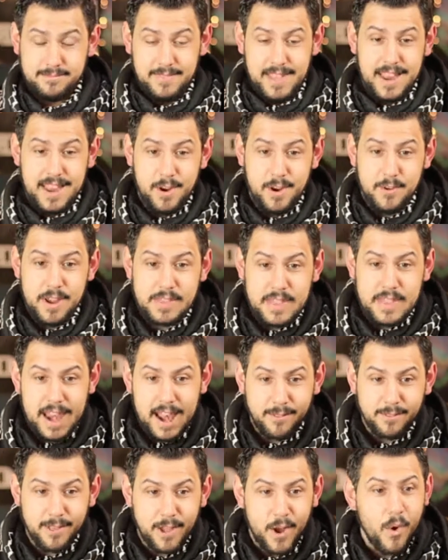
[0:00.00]
And I read that, and
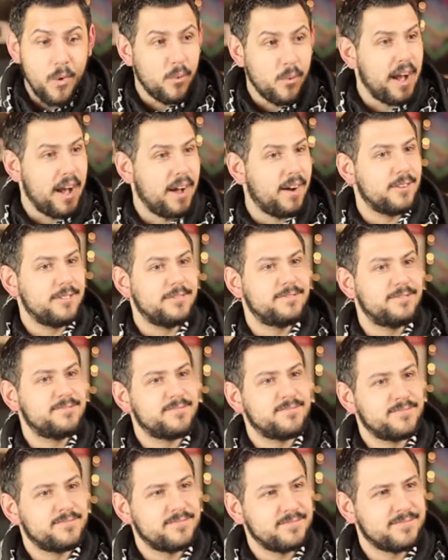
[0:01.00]
I'm like, oh, wow.
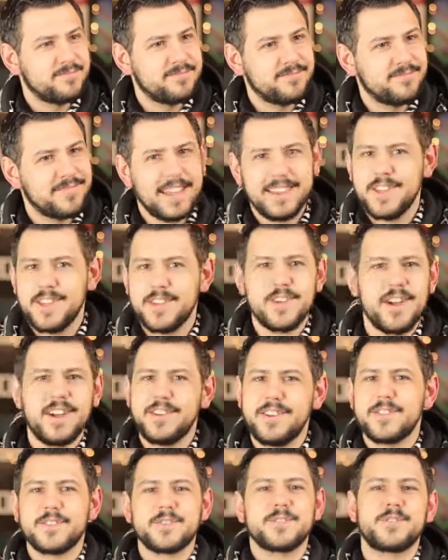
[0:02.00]

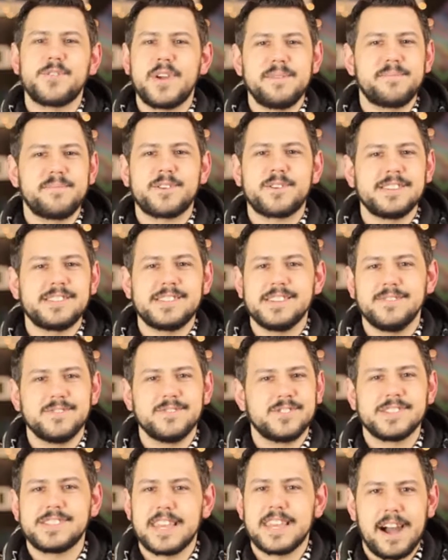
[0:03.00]
Another great progressive,
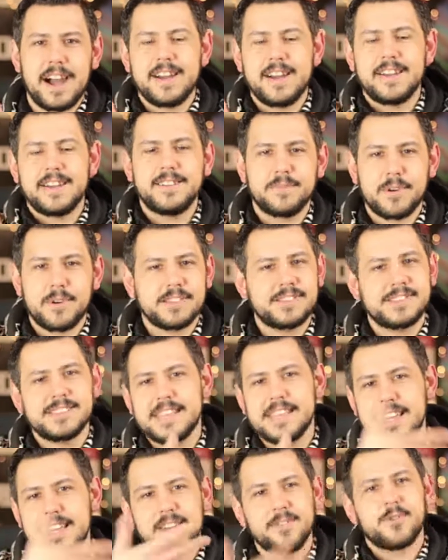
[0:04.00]
just like Ayanna
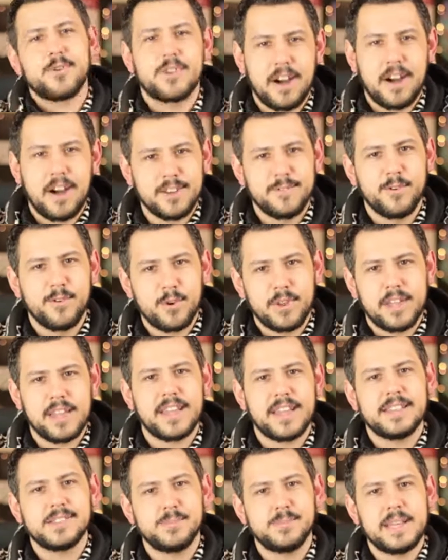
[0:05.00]
Pressley and Ro Khanna voting
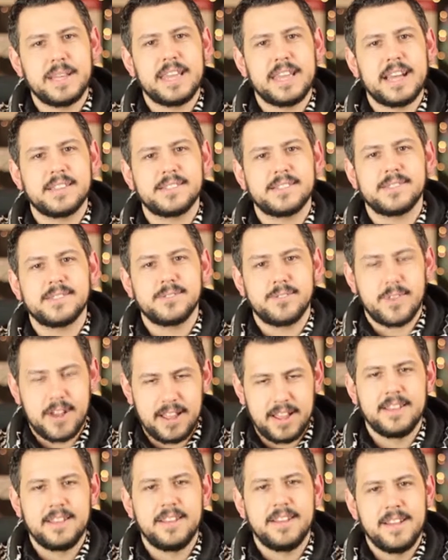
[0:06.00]
against BDS,
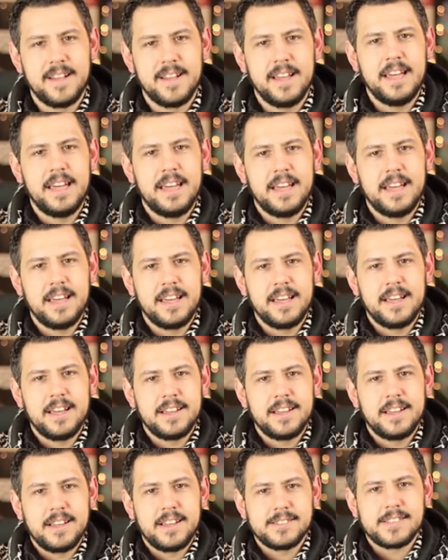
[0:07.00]
right?
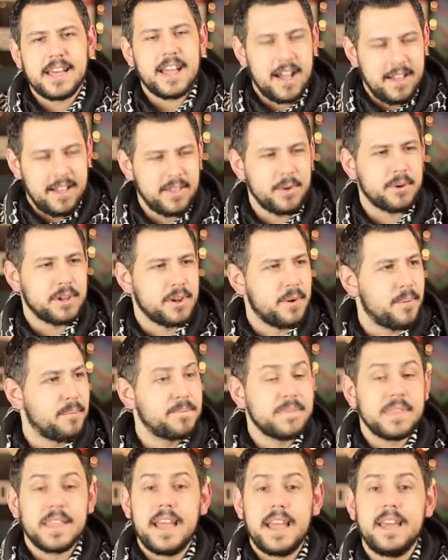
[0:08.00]
Like, there we go.
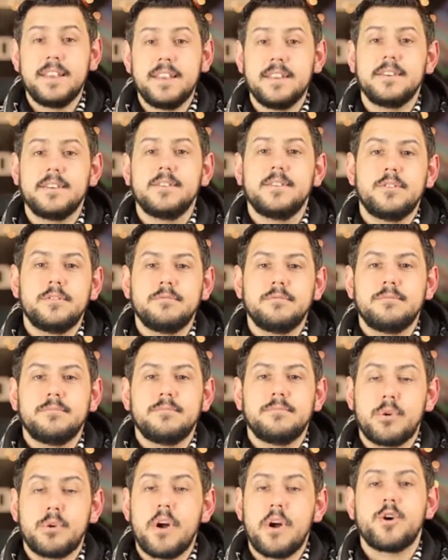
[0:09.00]
And
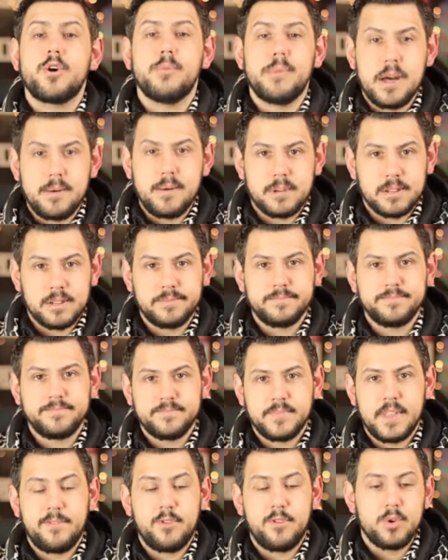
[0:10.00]
Barack Obama,
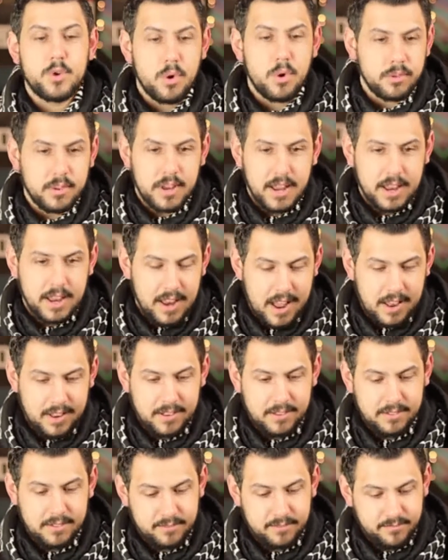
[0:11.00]
if you go
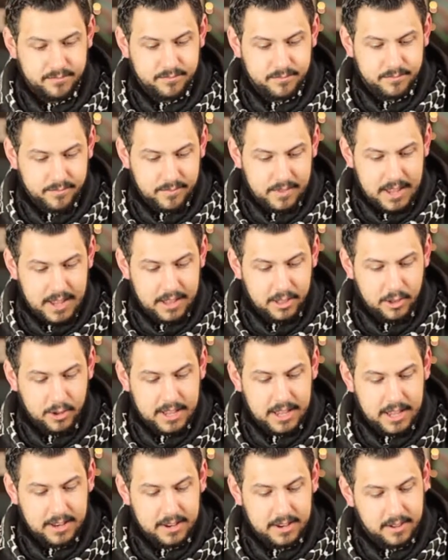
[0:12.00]
and
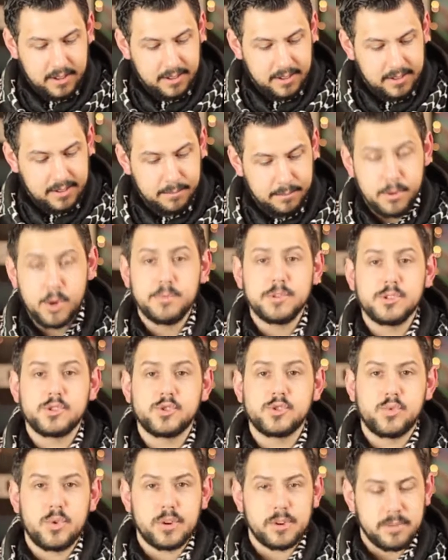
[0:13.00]
look at Bowman's
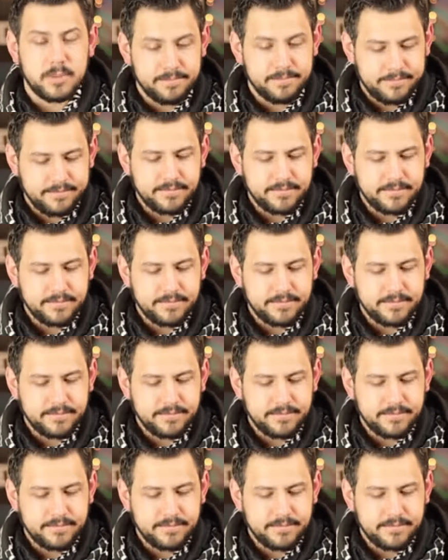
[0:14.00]
Twitter,